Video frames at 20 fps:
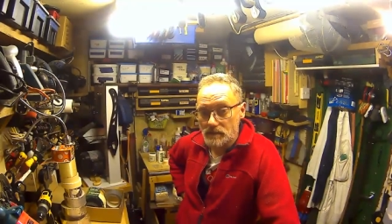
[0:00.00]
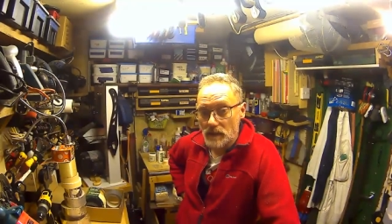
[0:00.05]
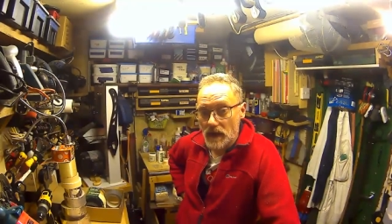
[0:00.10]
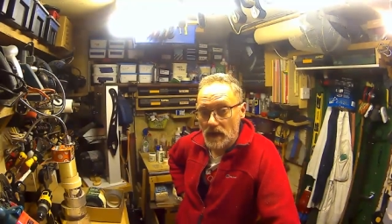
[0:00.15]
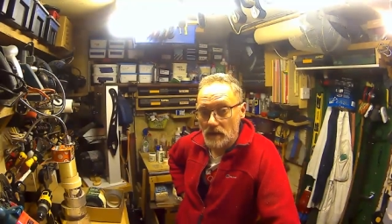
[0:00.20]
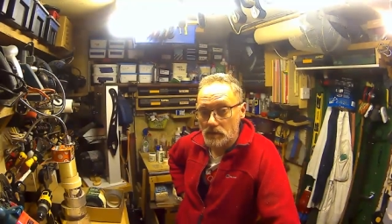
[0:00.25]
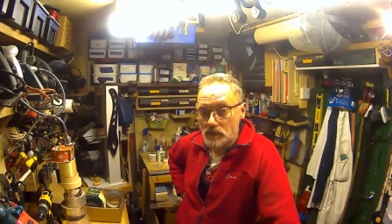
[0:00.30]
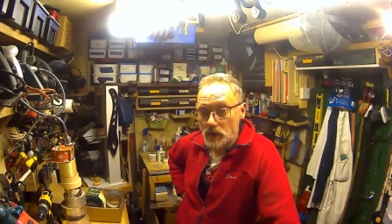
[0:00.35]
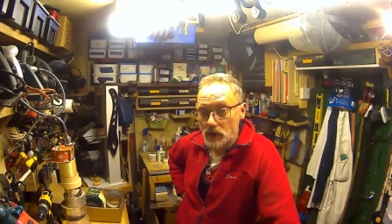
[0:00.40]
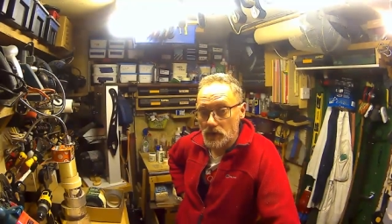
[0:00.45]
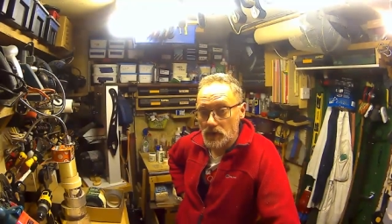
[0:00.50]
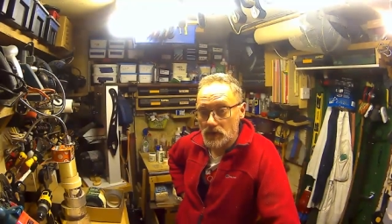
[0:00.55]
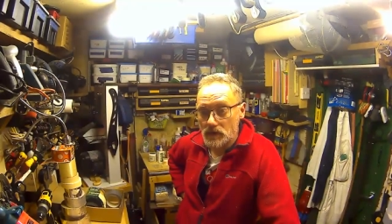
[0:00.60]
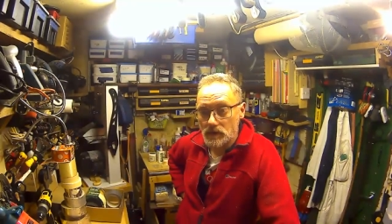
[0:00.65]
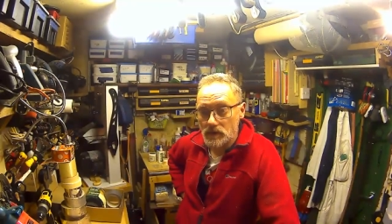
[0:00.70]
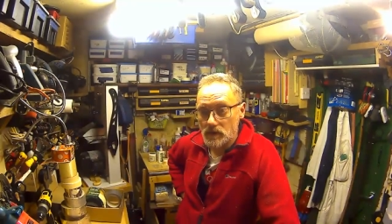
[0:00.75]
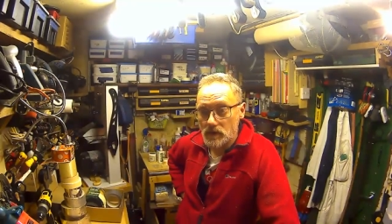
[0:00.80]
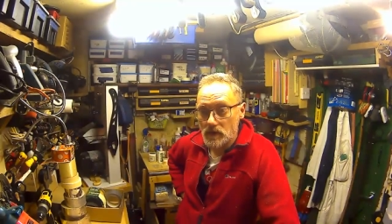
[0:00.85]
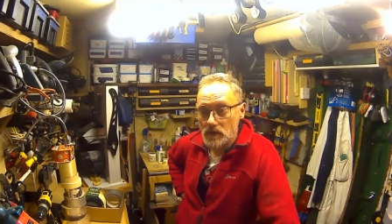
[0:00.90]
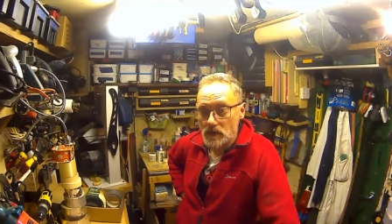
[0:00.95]
back
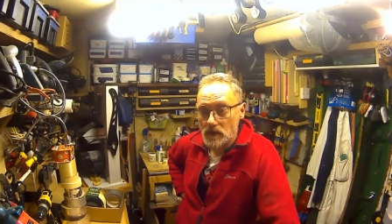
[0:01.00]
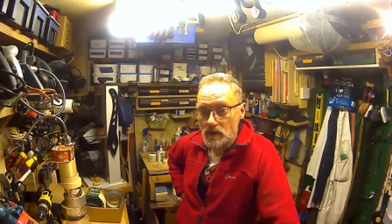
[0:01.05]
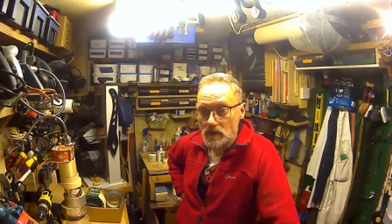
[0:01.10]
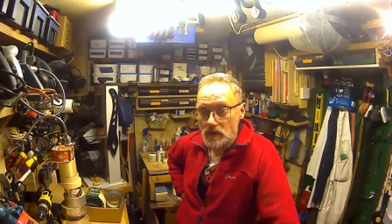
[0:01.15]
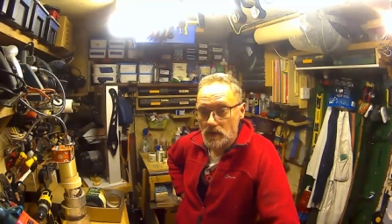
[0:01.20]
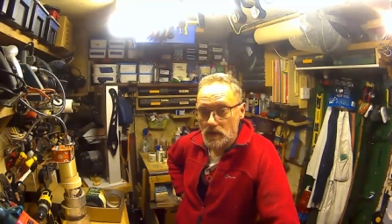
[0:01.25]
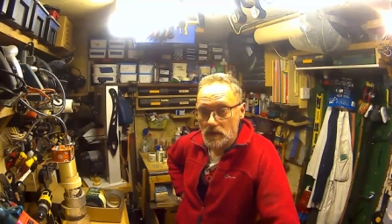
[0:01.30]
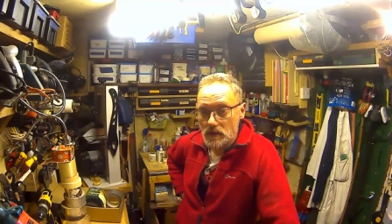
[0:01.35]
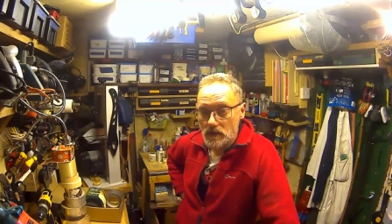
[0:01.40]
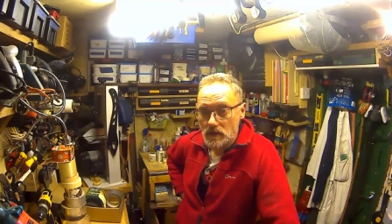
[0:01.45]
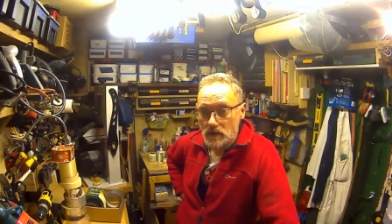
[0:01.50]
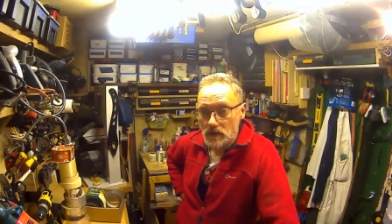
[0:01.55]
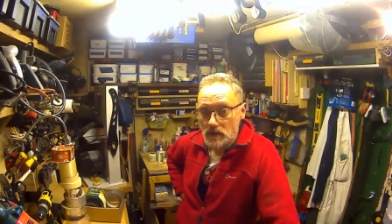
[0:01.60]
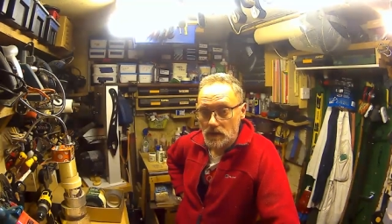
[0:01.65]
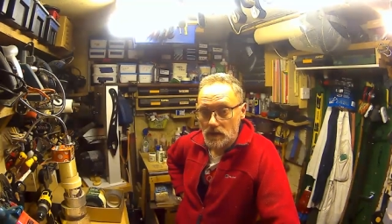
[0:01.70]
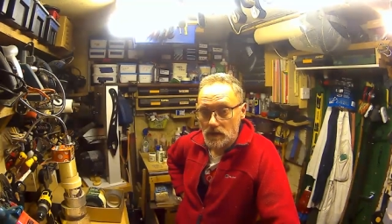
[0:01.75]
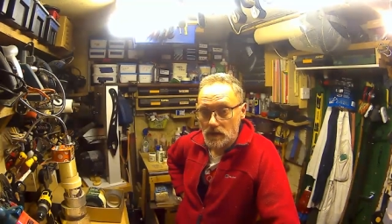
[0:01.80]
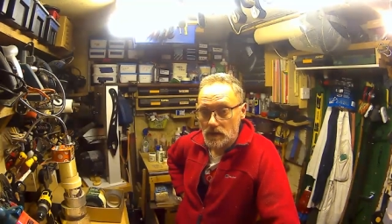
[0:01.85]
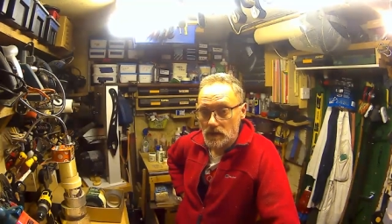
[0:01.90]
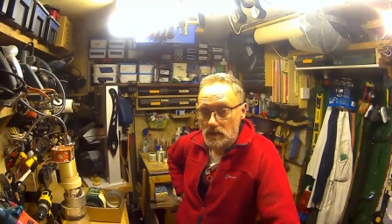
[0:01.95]
broken.
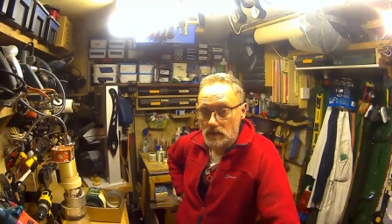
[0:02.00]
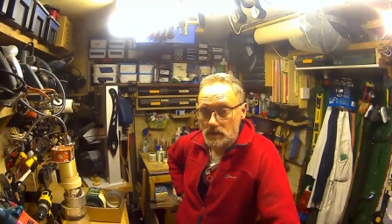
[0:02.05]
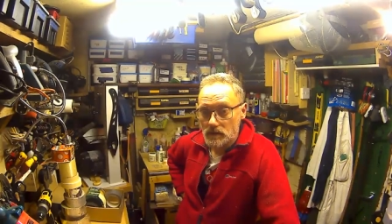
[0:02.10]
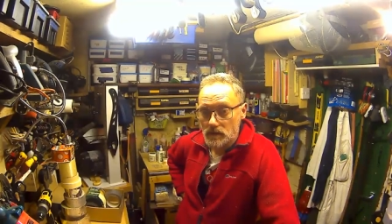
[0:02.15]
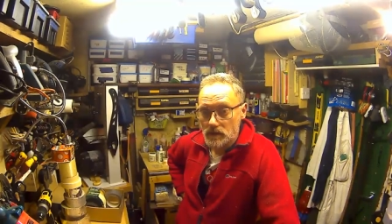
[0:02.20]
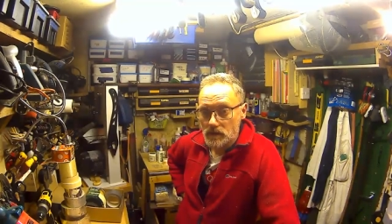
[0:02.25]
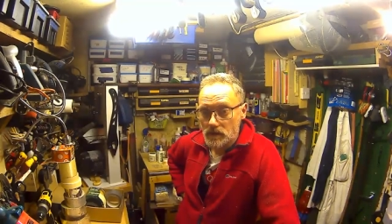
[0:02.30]
There